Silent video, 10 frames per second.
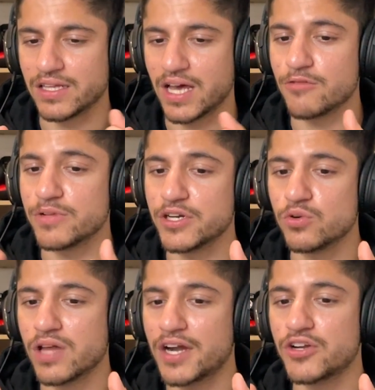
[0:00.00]
And we do
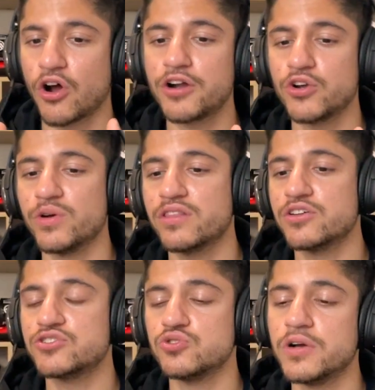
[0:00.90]
that not knowing the
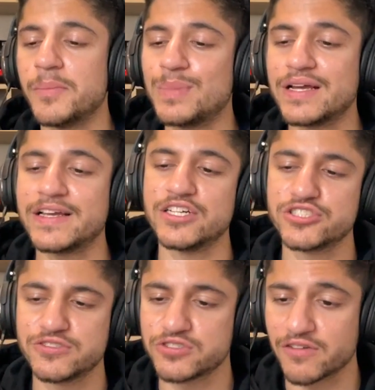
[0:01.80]
true
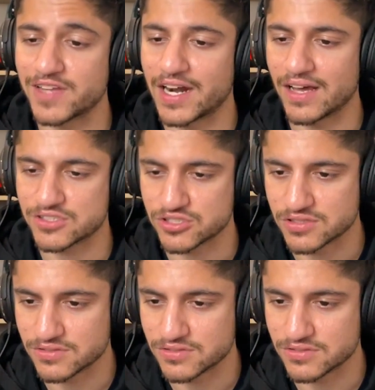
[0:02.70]
implications of that action.